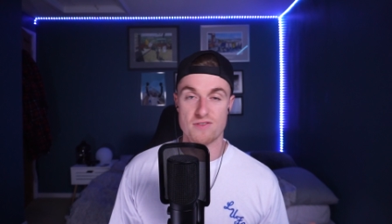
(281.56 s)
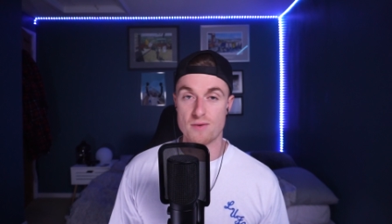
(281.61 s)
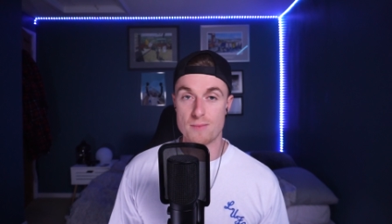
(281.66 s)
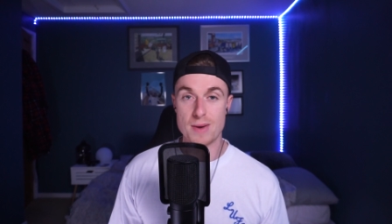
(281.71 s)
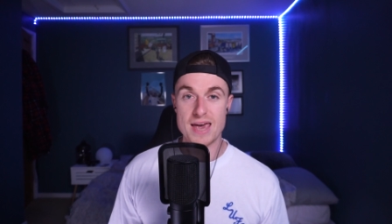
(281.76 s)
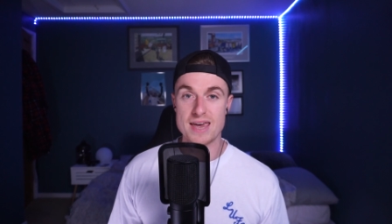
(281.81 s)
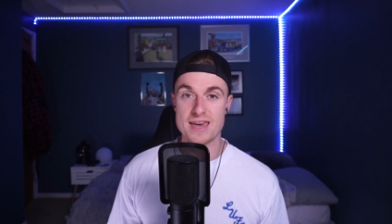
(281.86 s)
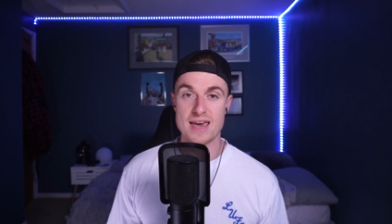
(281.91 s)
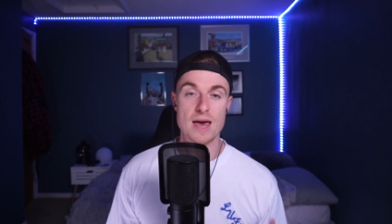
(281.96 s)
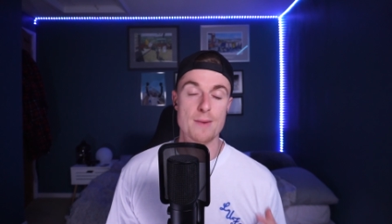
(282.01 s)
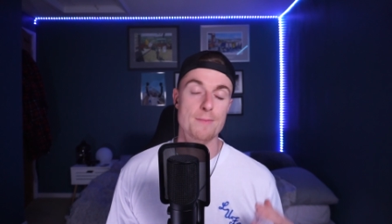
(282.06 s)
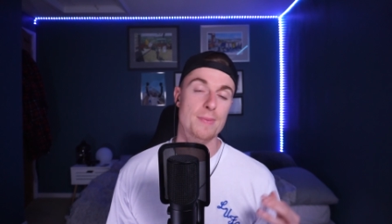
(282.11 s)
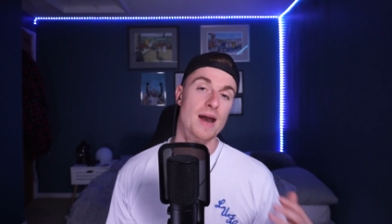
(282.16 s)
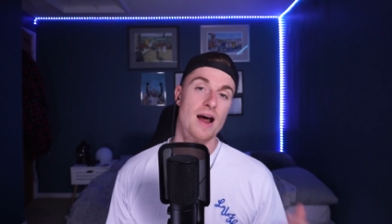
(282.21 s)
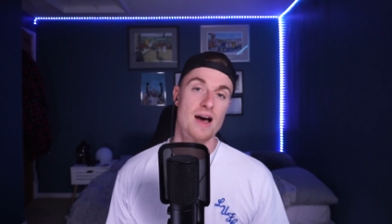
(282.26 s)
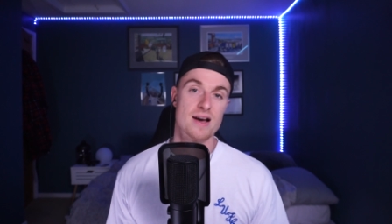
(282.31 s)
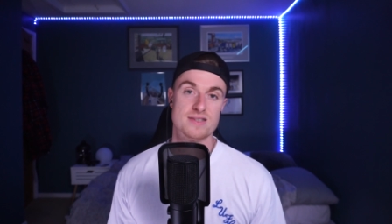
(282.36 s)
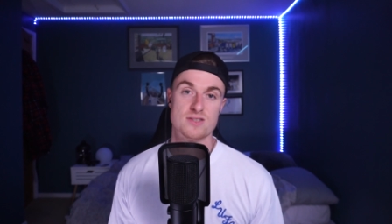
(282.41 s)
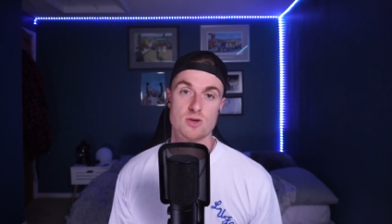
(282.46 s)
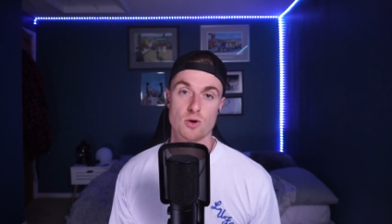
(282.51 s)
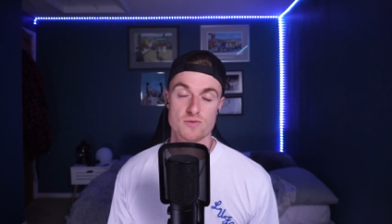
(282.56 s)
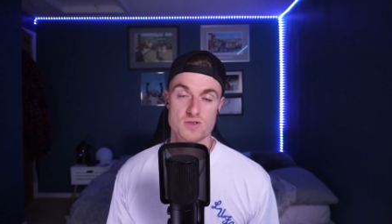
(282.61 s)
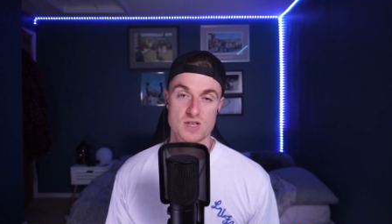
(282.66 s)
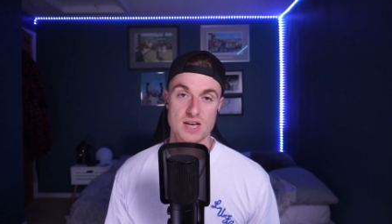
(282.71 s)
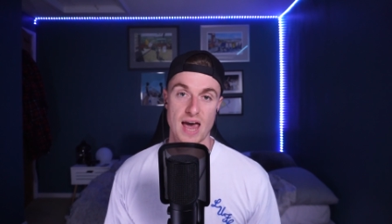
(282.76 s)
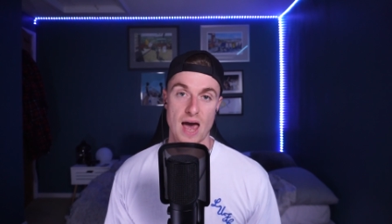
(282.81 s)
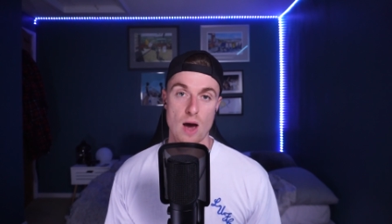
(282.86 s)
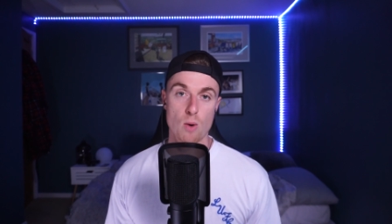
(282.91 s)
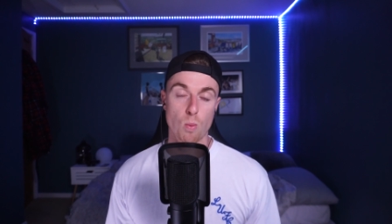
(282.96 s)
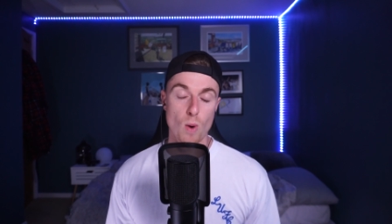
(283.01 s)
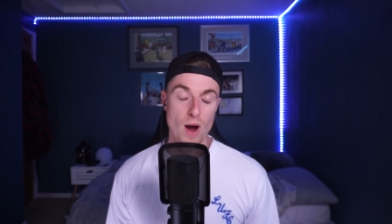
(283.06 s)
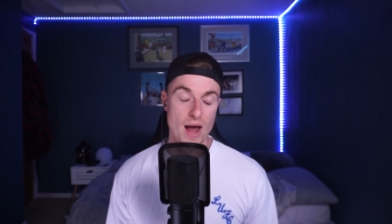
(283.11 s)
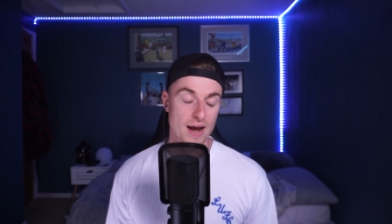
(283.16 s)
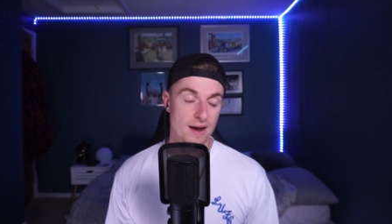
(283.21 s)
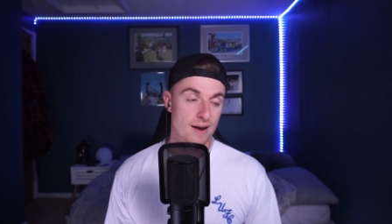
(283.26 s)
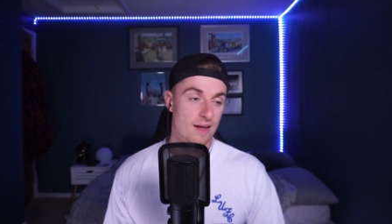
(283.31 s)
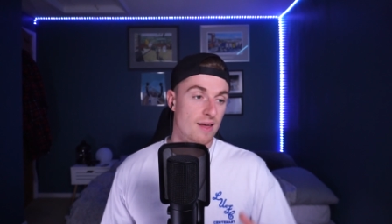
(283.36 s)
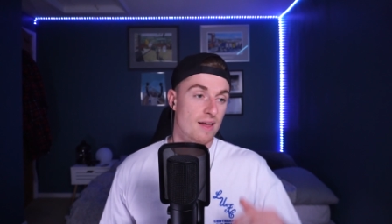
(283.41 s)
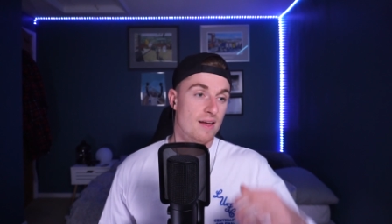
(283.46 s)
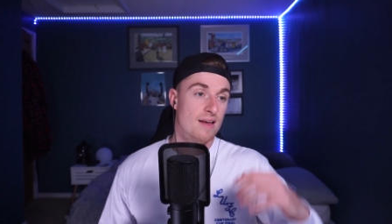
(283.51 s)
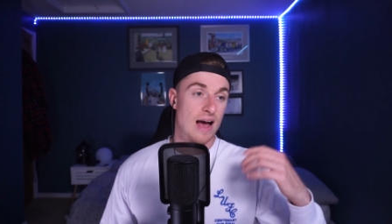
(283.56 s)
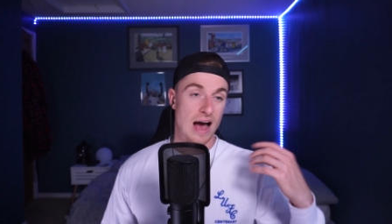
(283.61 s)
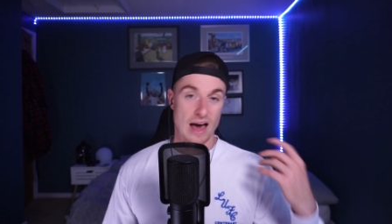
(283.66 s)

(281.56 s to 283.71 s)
For me, it'd be nice to obviously get a win.